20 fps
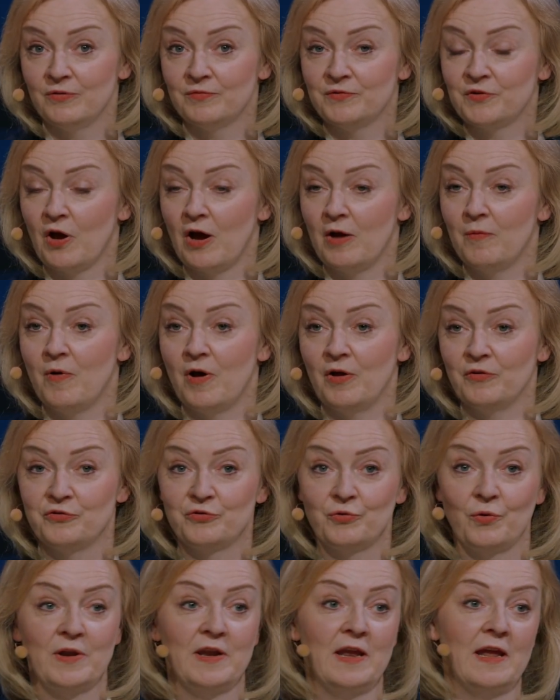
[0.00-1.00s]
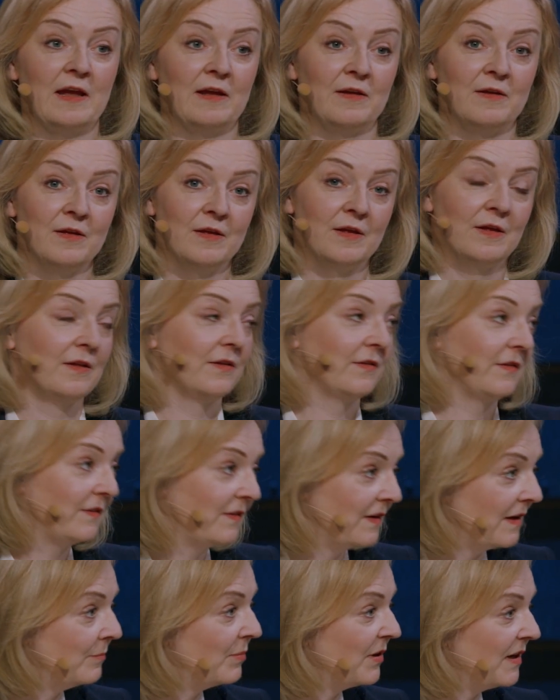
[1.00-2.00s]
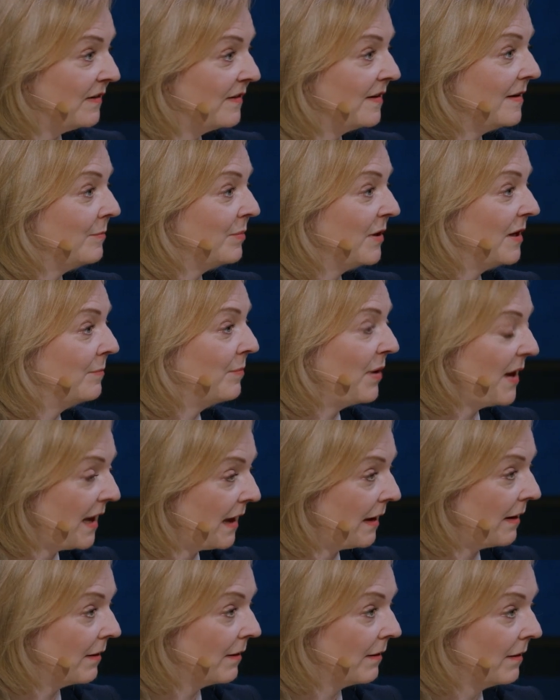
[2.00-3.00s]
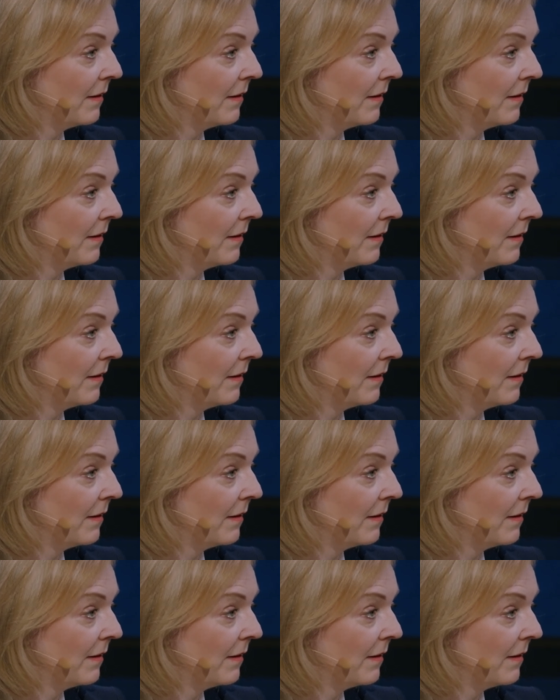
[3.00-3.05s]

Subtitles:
of Taiwan joining the CPTPP.